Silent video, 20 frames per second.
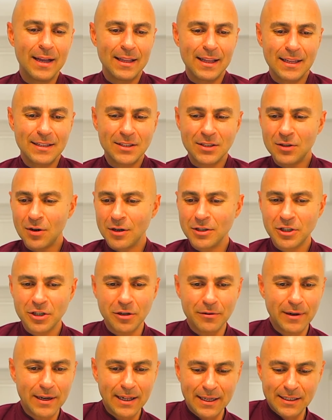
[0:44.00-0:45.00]
let's start
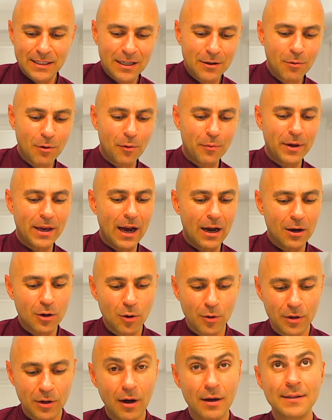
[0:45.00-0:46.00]
your reading, see what we got
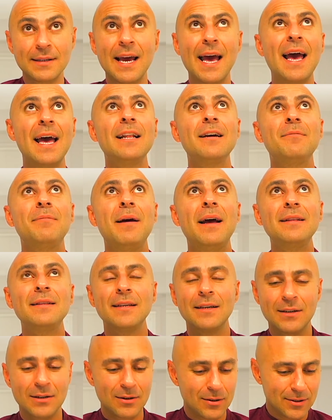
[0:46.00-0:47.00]
going on. 10 of
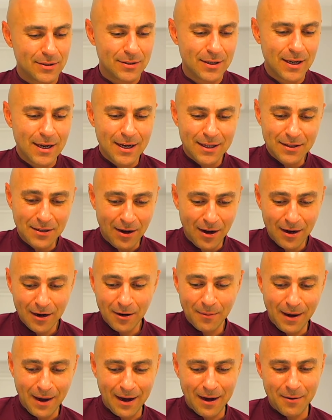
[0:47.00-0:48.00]
Pentacles, talk
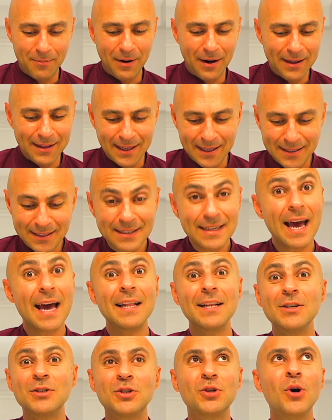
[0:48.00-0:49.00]
about abundance.
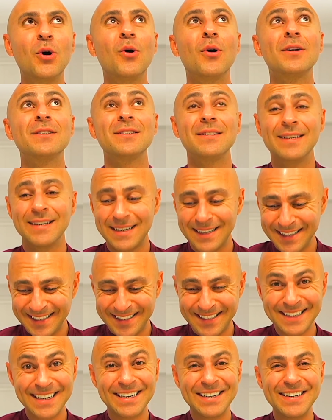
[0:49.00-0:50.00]
10 of Swords, look at the
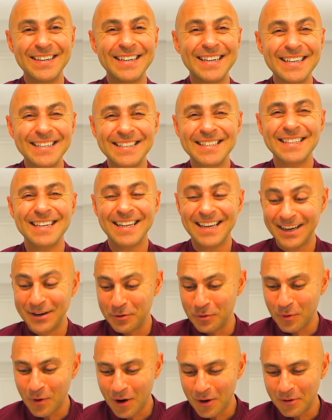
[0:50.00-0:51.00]
synchronicity.
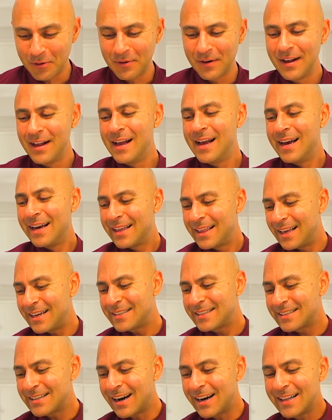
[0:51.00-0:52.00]
Whoa, the
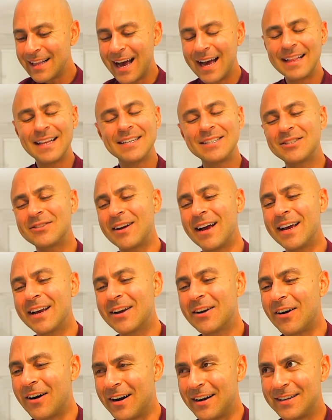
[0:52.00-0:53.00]
Sun and the Strength
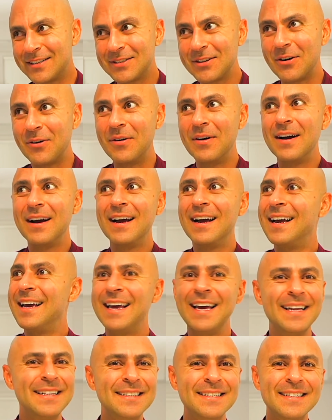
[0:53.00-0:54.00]
card. So
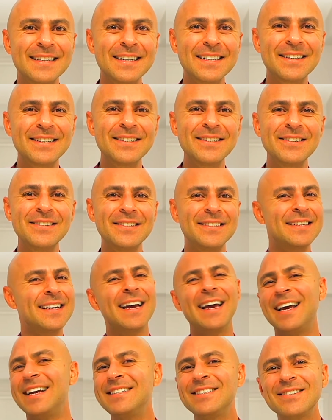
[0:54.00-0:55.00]
hints and clues,
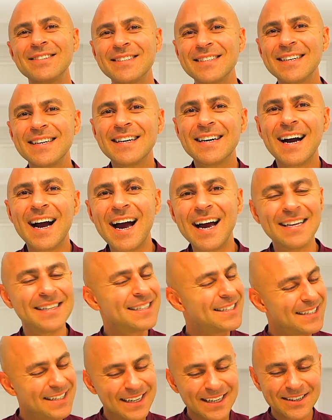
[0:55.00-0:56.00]
angels and guides,
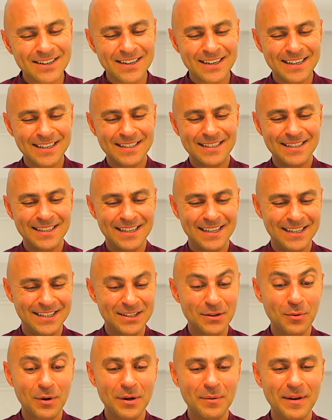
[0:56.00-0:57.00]

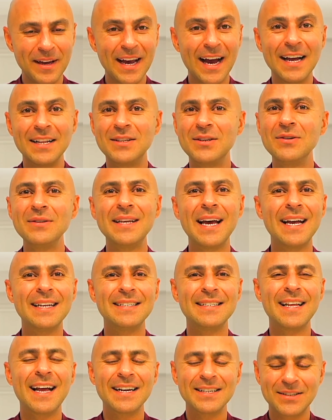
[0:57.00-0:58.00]
synchronicities. What do we got? 2
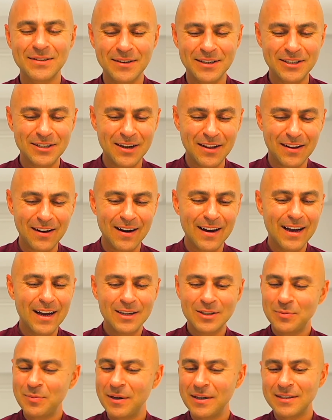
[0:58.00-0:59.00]
tens next to each other.
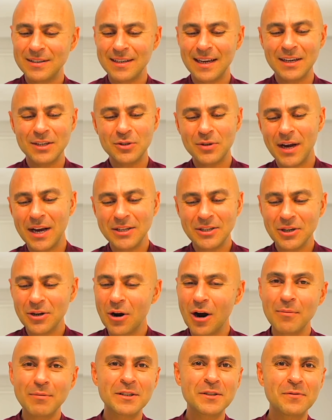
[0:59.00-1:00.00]
Spirit's saying, trade your
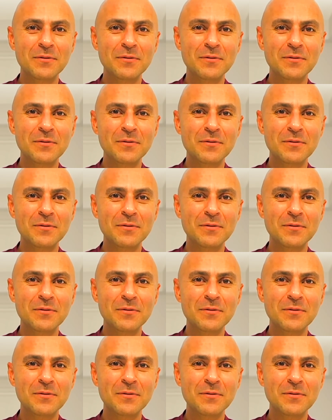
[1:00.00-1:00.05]
garbage